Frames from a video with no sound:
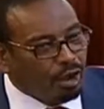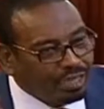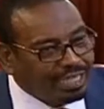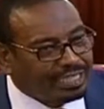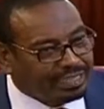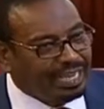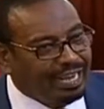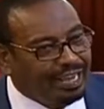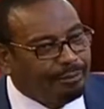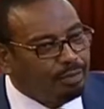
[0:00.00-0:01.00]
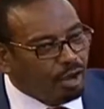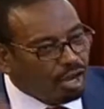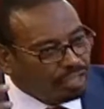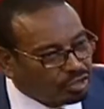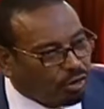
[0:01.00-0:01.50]
all this stealing,
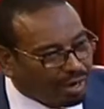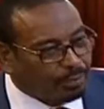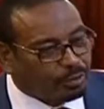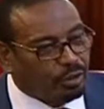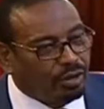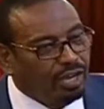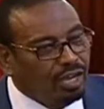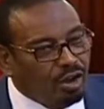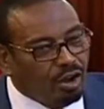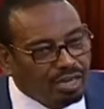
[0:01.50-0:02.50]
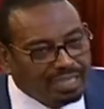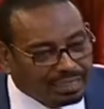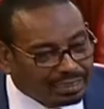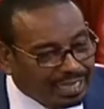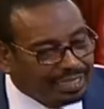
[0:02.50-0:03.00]
all this corruption, all
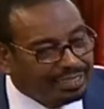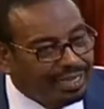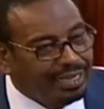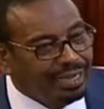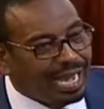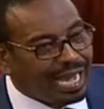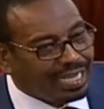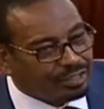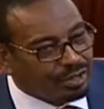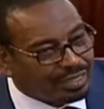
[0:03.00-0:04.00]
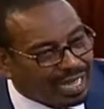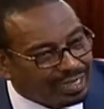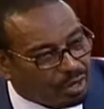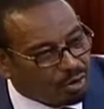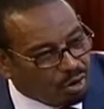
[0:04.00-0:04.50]
these things has got
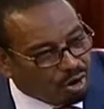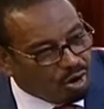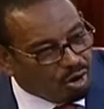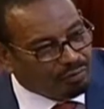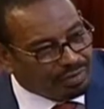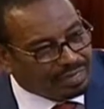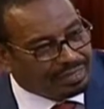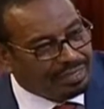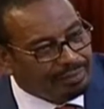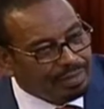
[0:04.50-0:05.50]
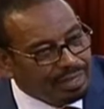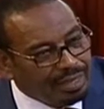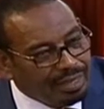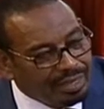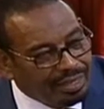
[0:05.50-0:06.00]
at the core of it
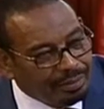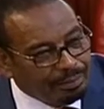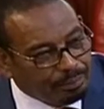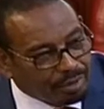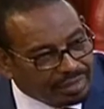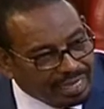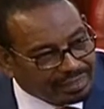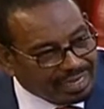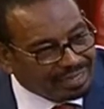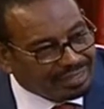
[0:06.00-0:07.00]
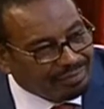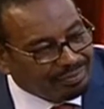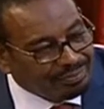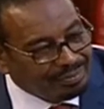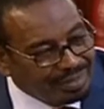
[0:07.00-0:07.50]
both the
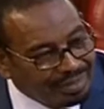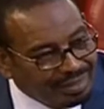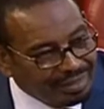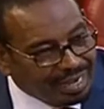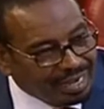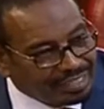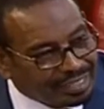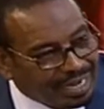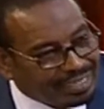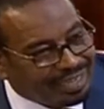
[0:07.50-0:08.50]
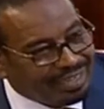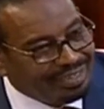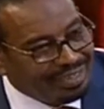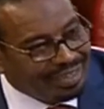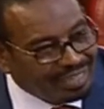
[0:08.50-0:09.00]
executive, the legislature,
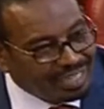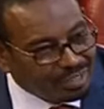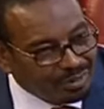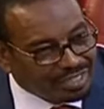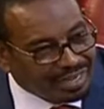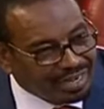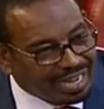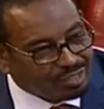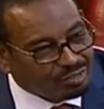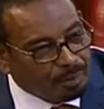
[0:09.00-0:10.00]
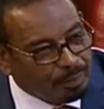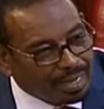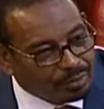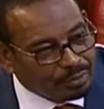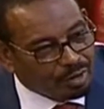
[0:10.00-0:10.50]
and the judiciary as, com
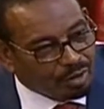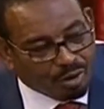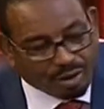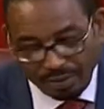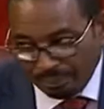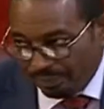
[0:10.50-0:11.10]
as what they call